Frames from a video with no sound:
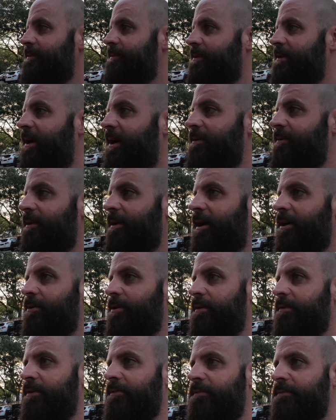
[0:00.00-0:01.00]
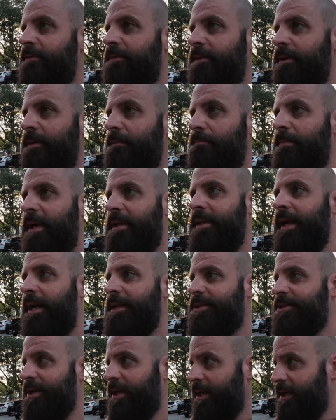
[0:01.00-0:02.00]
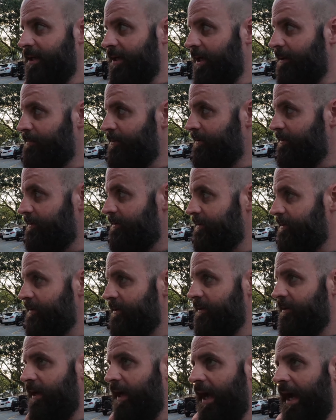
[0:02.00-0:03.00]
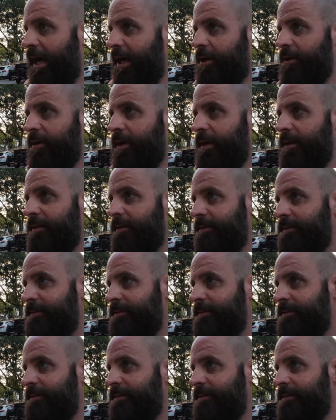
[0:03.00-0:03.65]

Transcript: They're not wrong. Whoever made that saying up. Accurate.